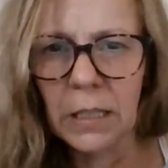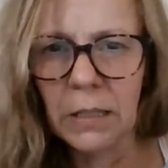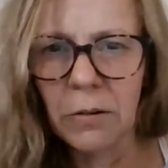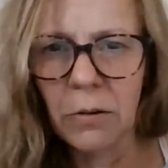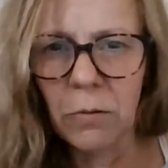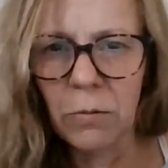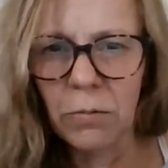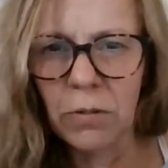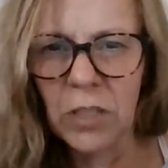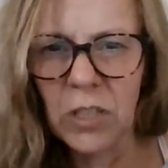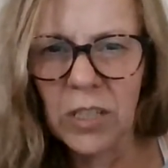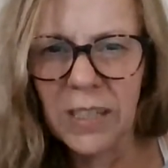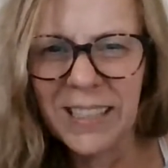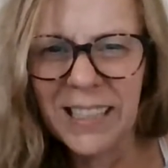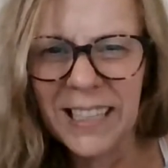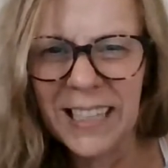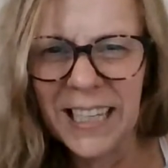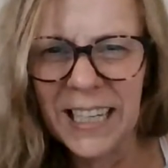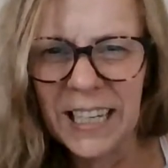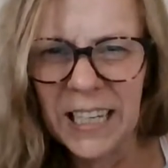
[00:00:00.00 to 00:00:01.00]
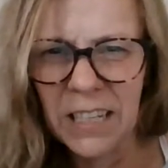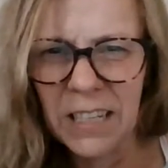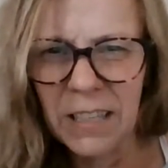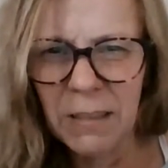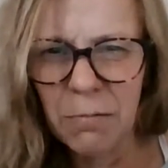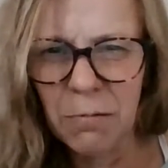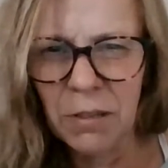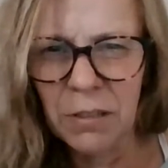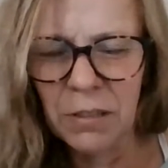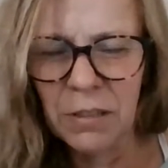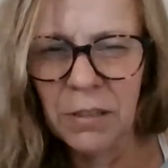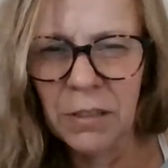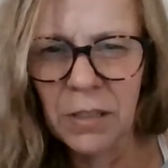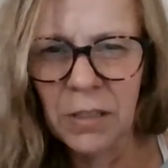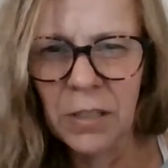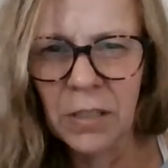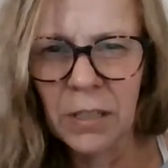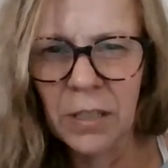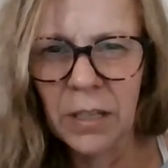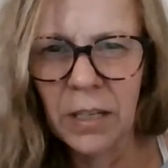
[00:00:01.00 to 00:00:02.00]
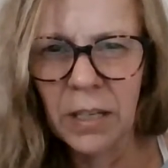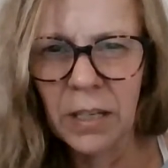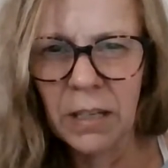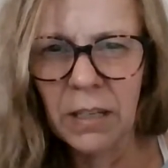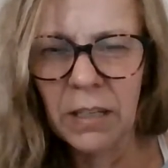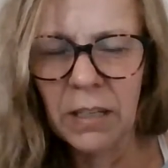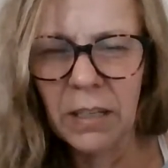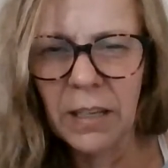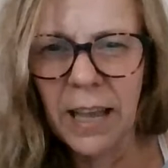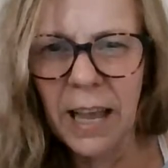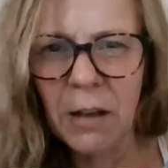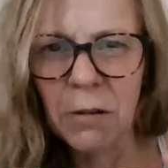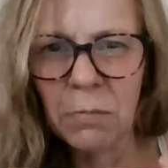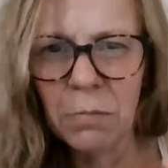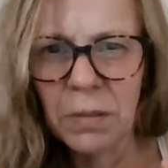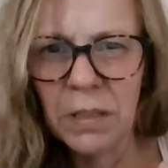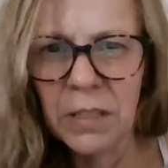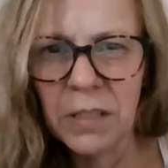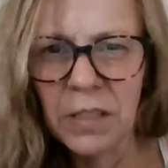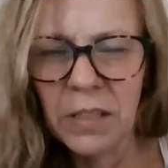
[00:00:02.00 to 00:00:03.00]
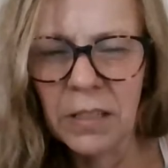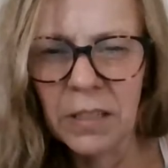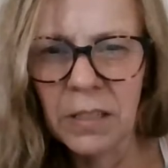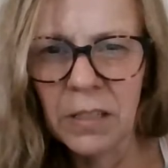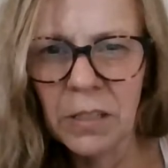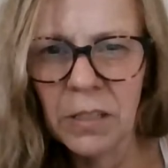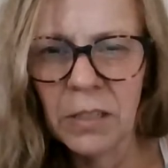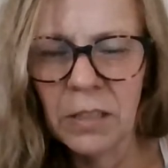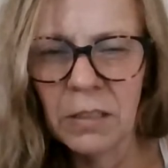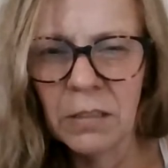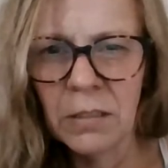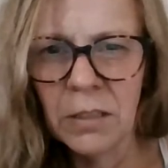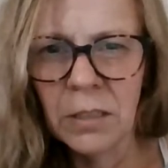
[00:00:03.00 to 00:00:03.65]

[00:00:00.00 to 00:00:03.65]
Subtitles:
all the sticky earth ones, helplessness,